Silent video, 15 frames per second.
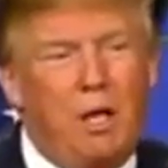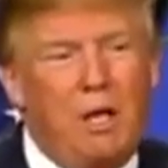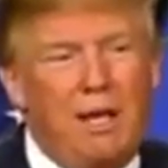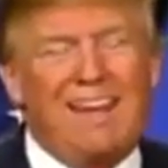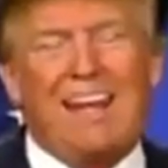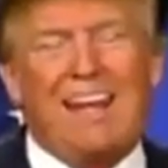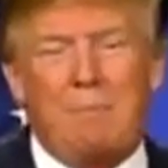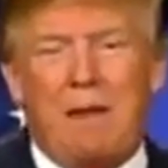You
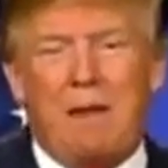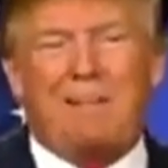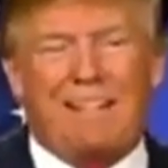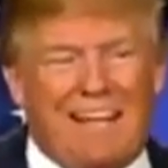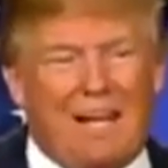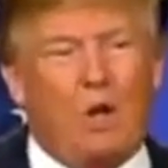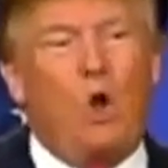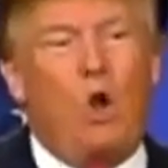got to be able to get
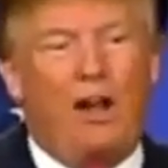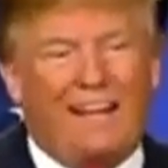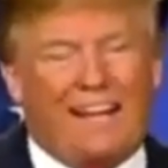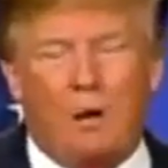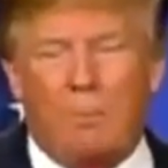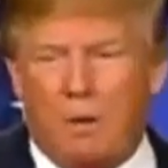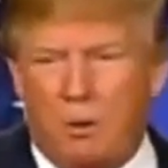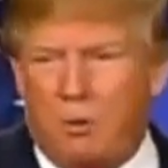along a little
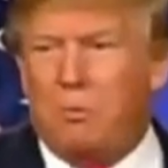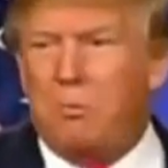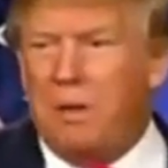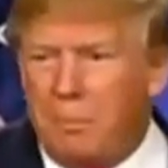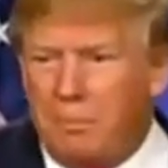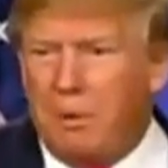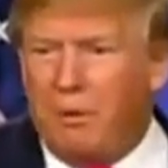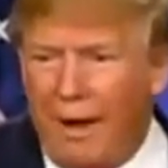bit with
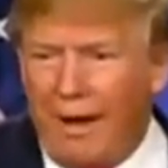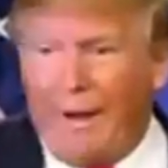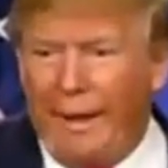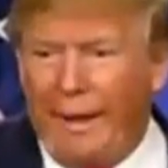people, right?